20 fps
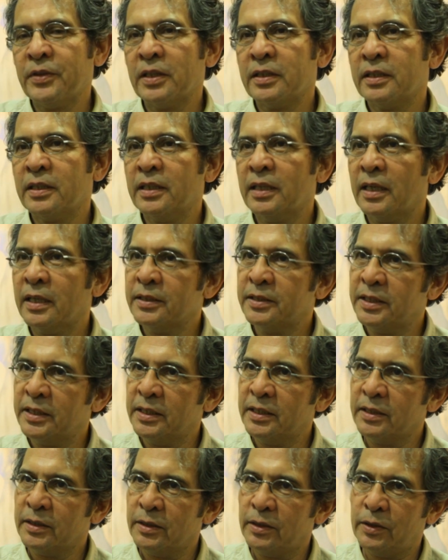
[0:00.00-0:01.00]
that
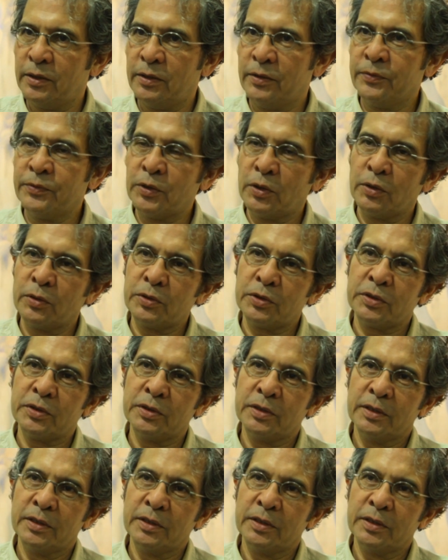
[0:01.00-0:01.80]
idea of those